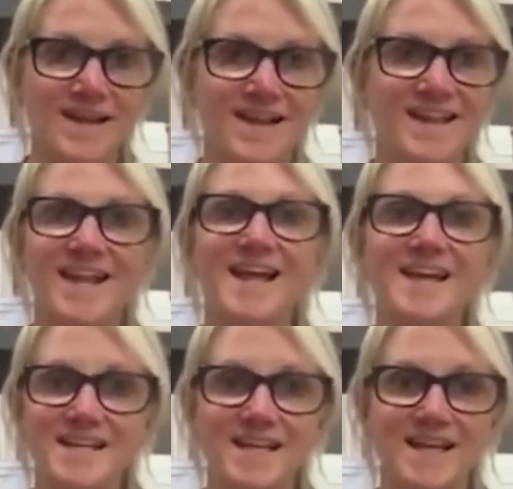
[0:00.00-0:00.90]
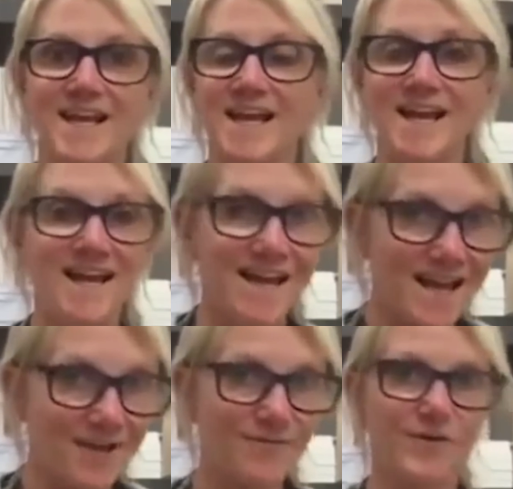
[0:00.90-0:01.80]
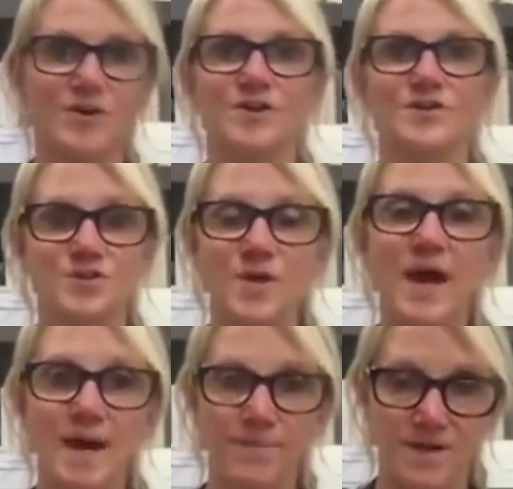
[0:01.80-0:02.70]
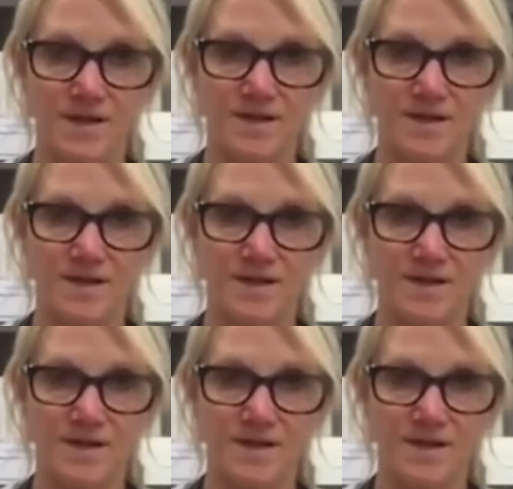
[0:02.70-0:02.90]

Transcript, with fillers: likely never to happen,